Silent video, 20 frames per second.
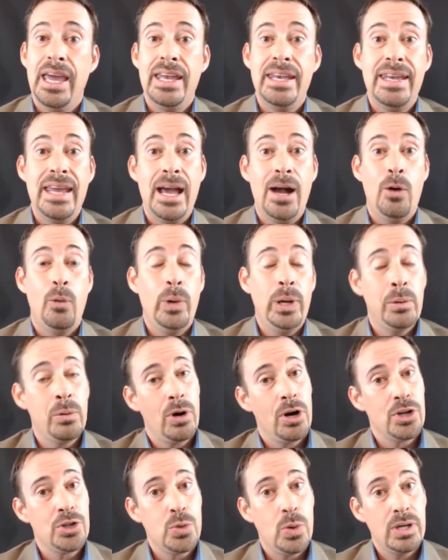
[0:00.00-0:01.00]
Now, we were
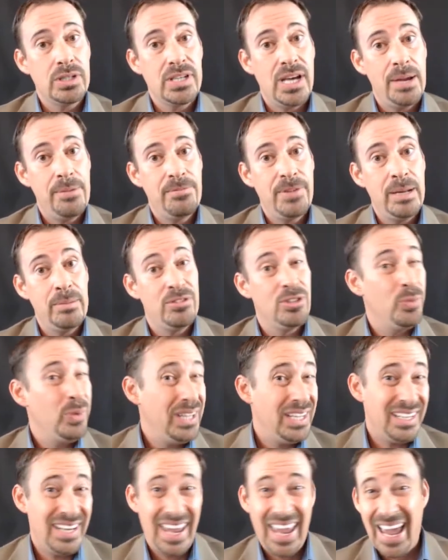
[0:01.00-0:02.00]
on a short time frame, so we
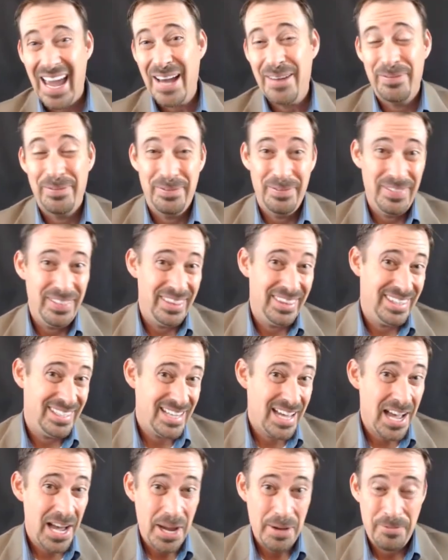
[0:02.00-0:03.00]
didn't have
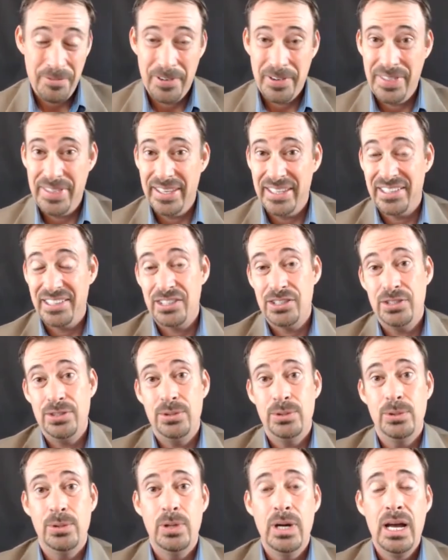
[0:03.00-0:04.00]
time for this
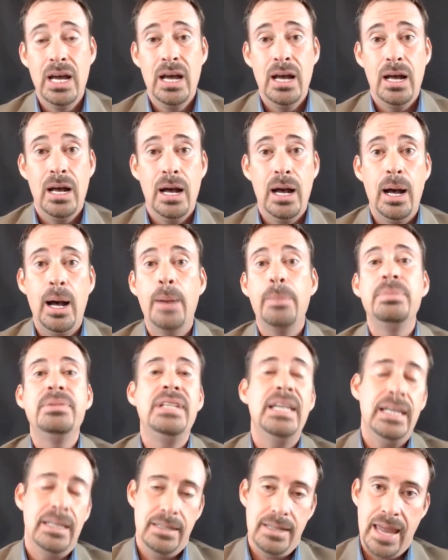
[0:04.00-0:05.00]
to
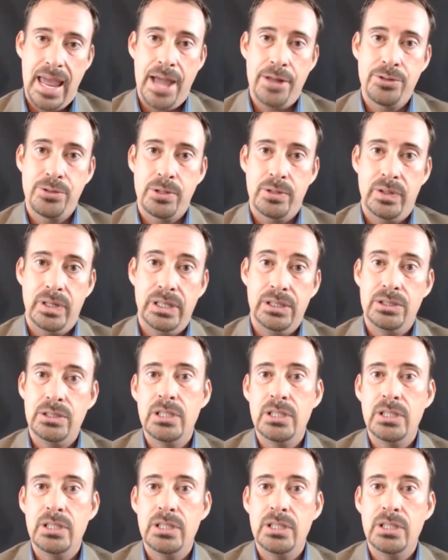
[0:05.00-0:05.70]
update naturally.